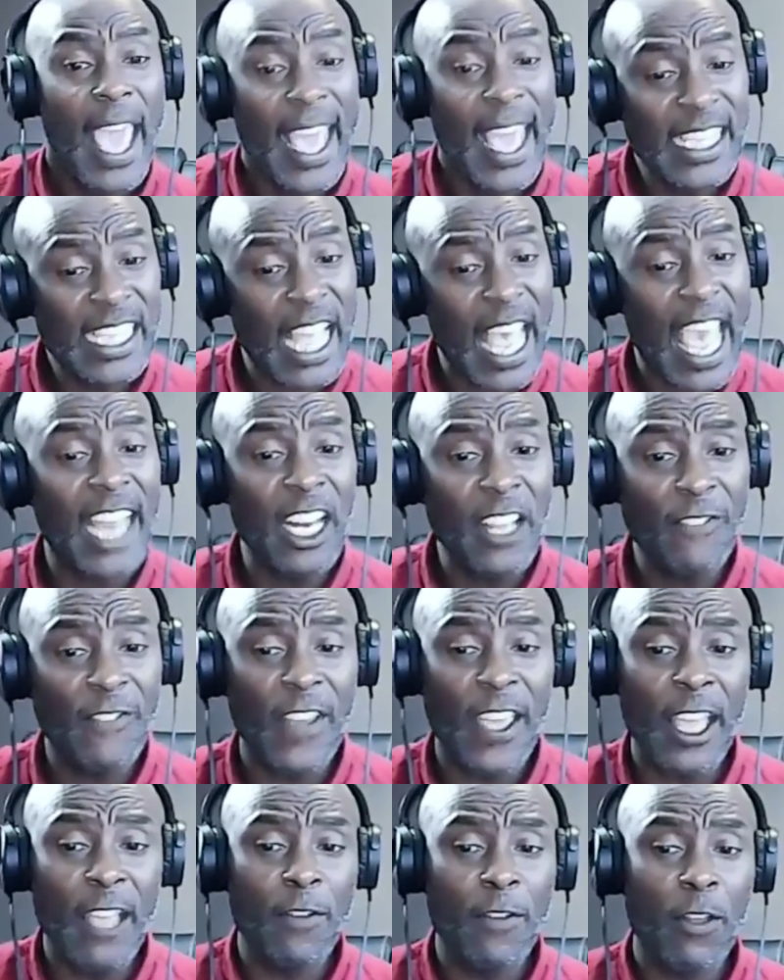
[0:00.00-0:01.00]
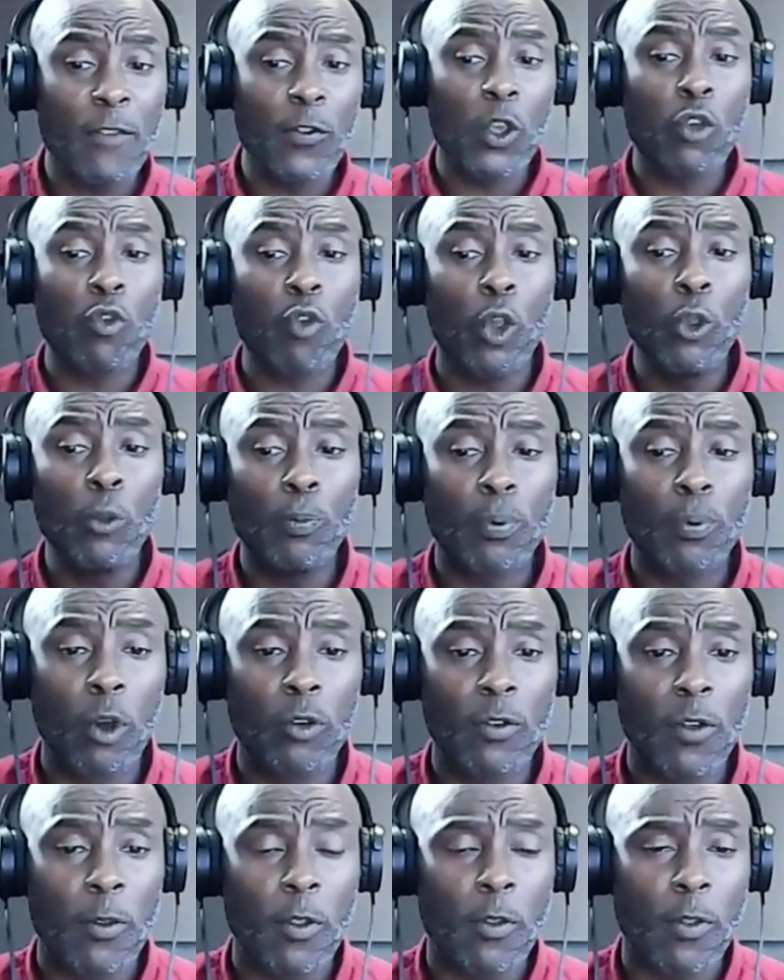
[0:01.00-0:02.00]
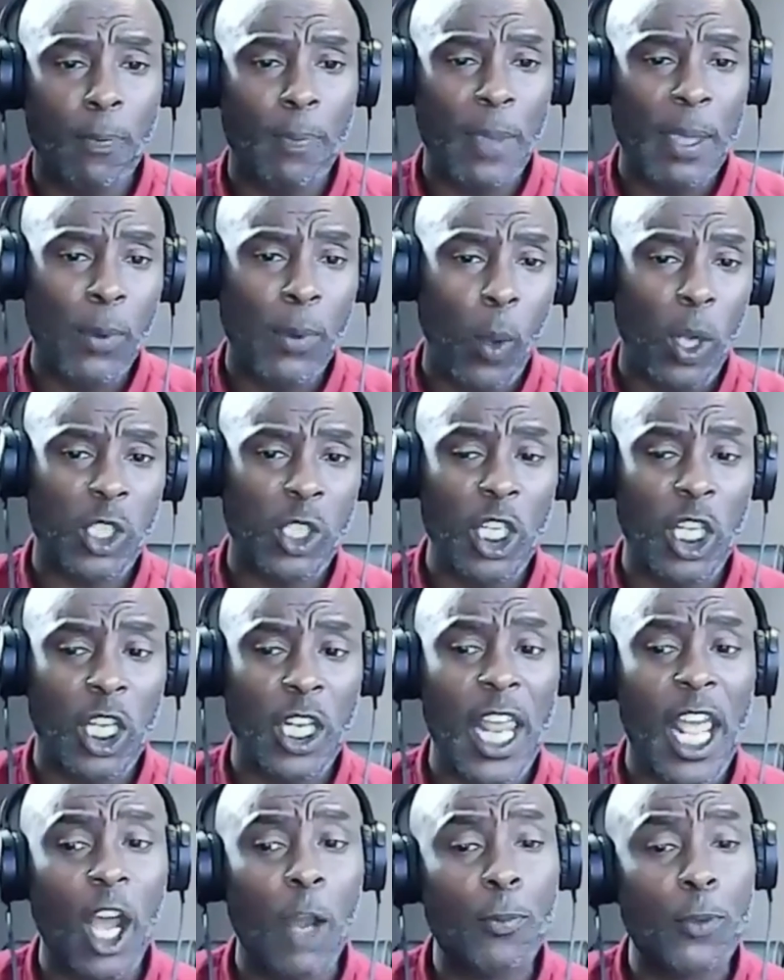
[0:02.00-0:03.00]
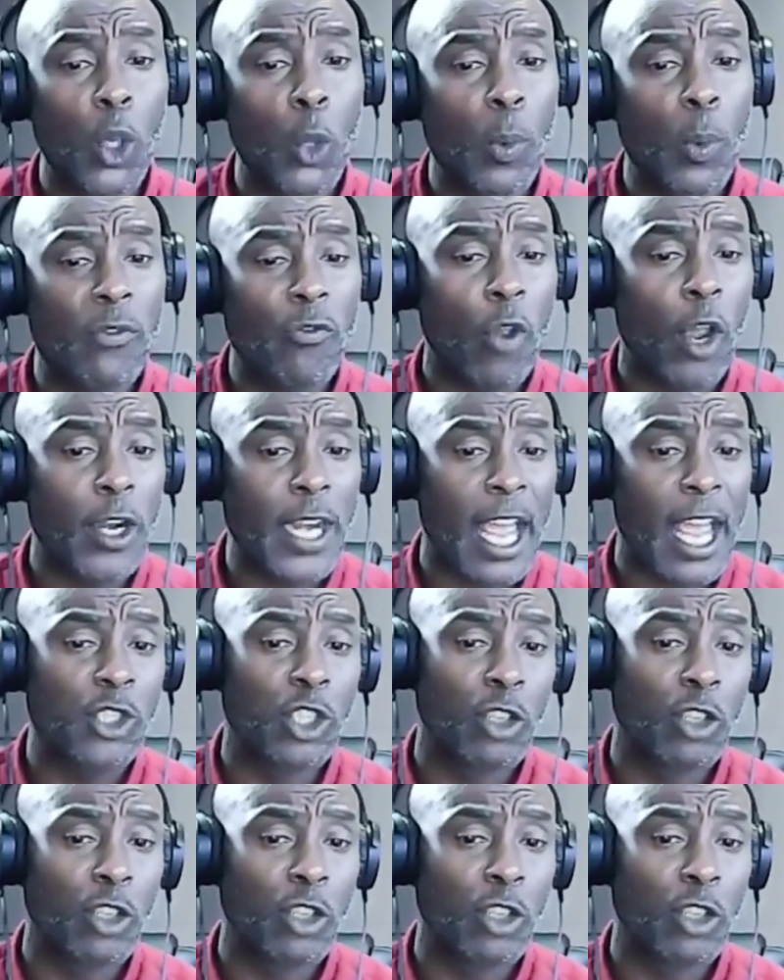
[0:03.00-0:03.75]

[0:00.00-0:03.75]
Is there anything that the group or the people watching can help you with right now,